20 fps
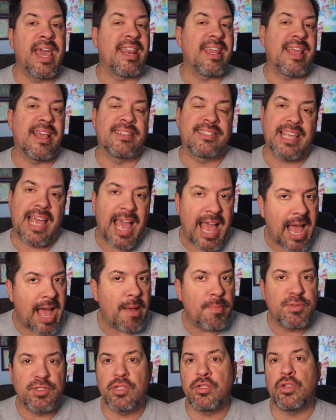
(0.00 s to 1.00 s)
and he has
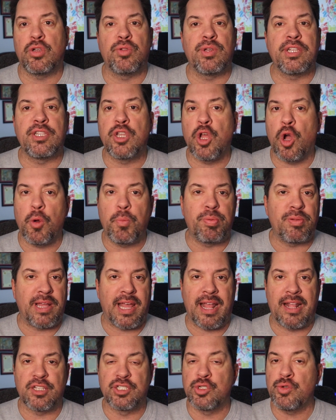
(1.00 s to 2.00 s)
absolutely no
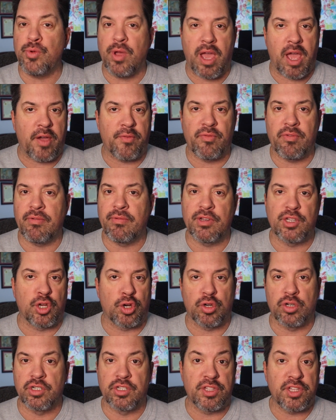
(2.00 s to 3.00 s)
plans to ever
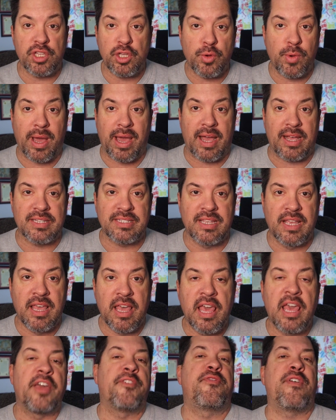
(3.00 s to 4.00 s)
return to the U.S.
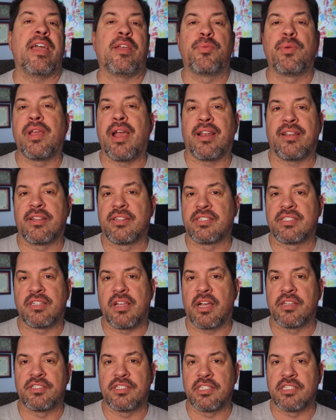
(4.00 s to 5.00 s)
In fact, we got to
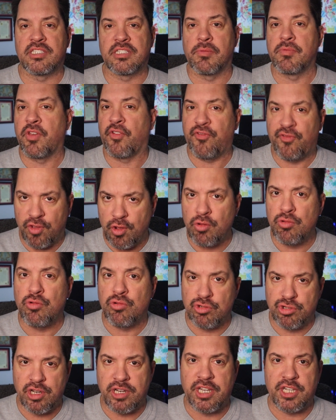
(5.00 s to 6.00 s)
discussing some of the
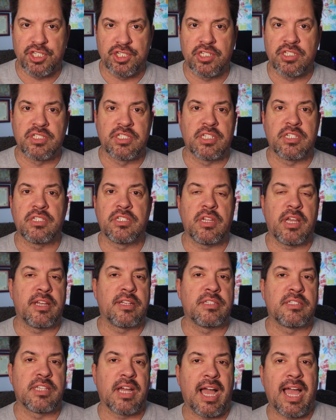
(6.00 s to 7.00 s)
funeral traditions in
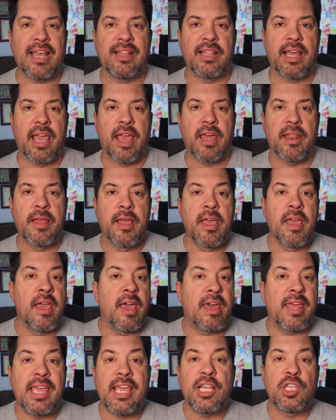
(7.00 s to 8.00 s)
Thailand,
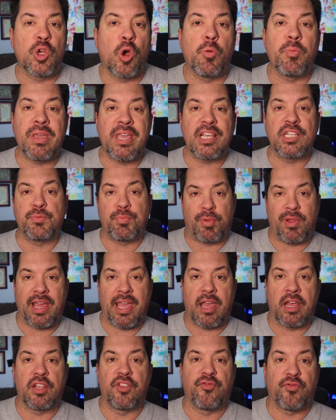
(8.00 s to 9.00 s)
and he told me his
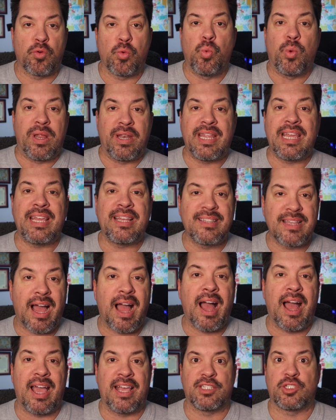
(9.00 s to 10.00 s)
plans for when he
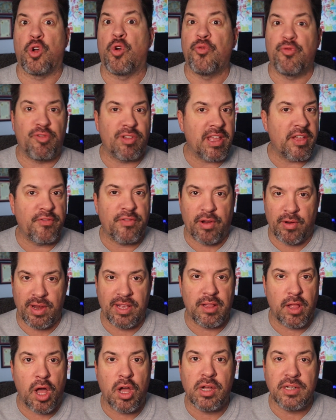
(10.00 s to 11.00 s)
dies, hopefully a
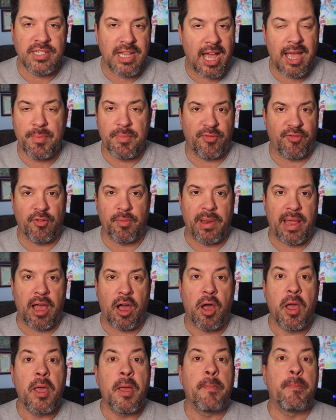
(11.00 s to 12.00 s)
very long time from
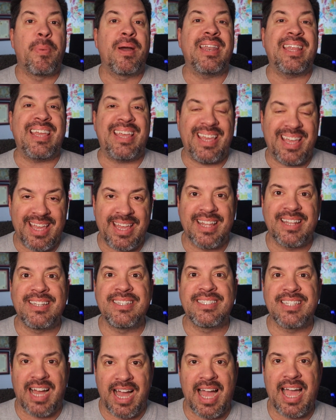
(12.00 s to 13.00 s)
now, but
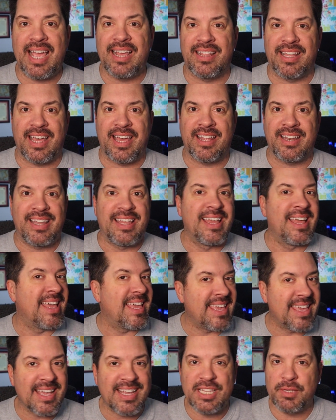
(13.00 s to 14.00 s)
in Thailand.
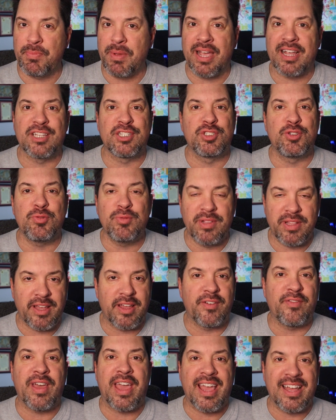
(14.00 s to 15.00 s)
He expects to
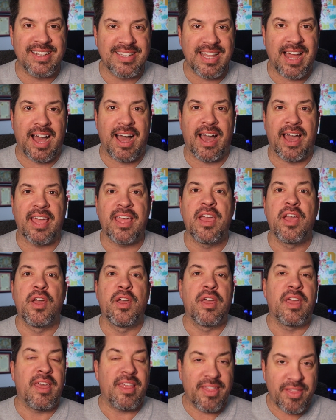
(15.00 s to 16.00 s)
live and die
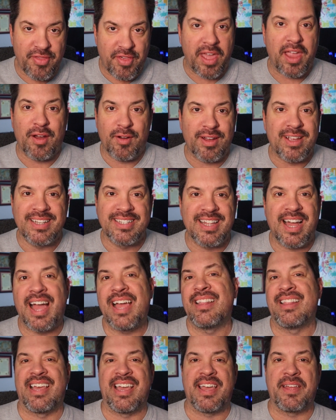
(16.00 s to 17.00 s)
there in
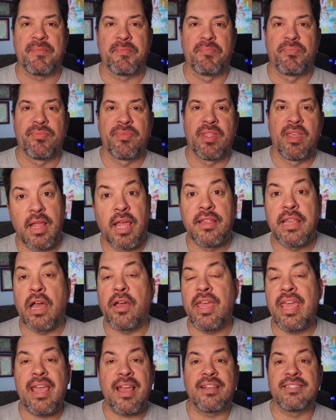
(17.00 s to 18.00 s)
Thailand.
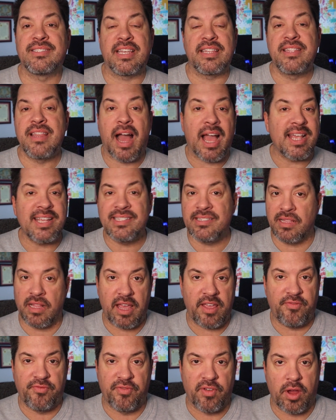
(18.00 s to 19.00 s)
Now, he has a nice
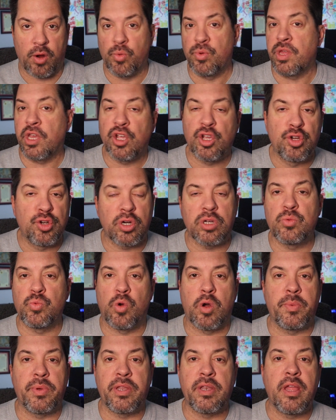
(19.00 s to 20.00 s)
life there with a good
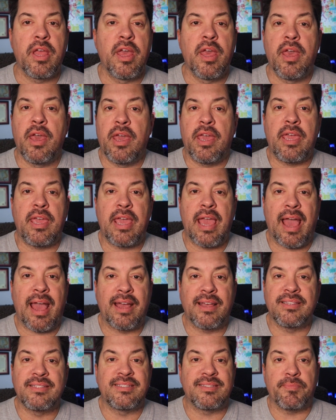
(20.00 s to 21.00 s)
woman. He
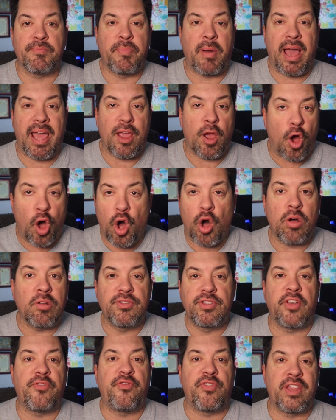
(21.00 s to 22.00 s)
has, by
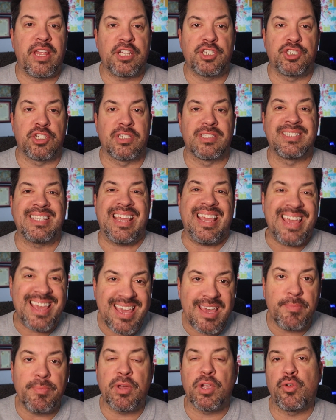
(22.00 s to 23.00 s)
all definitions,
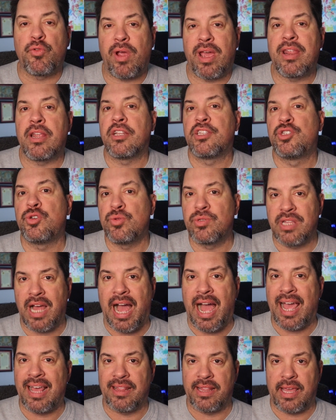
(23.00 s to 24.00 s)
immigrated to
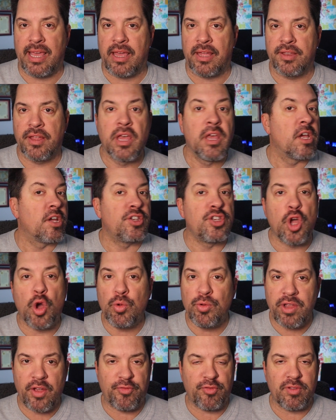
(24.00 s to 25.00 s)
Thailand,
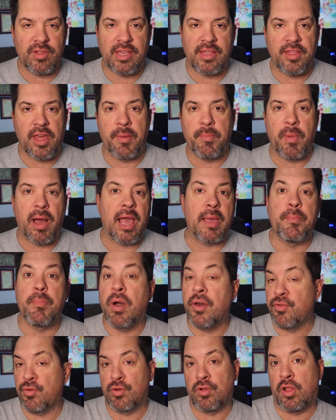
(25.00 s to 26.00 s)
no differently than my
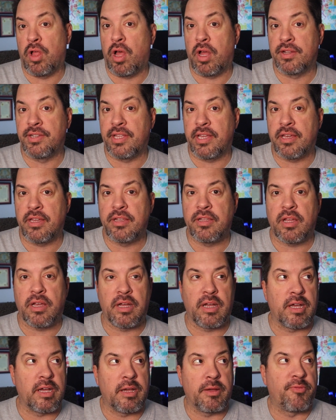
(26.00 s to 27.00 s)
mother-in-law did
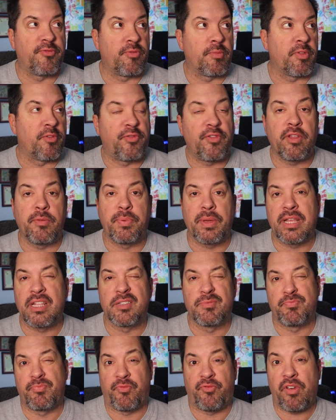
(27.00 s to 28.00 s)
from the
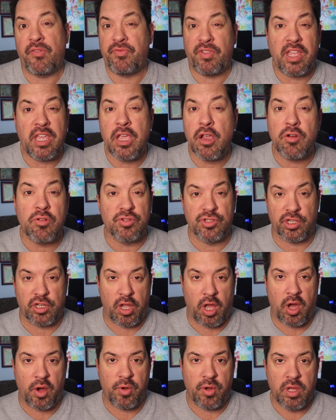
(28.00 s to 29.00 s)
Philippines 50 years
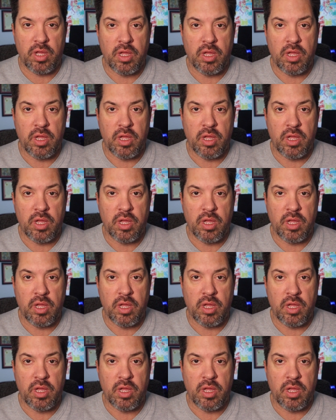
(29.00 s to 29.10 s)
ago.